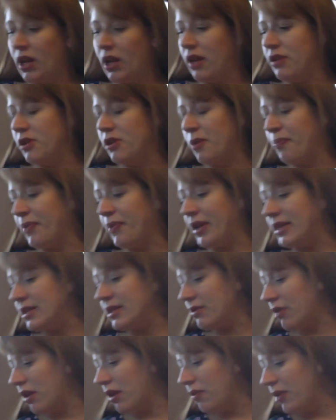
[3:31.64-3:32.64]
oh, that's the
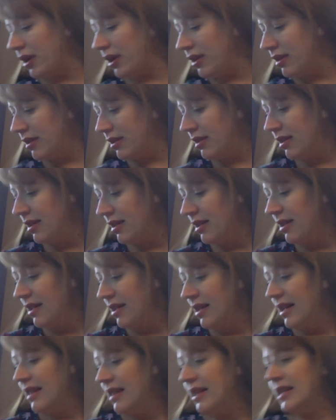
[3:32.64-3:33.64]
wrong one.
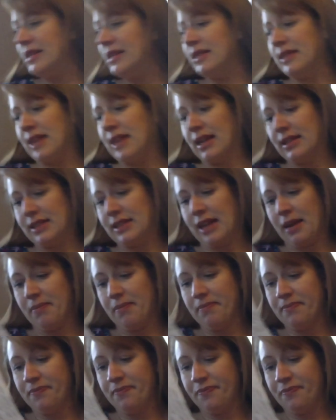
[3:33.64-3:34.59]
This is next time,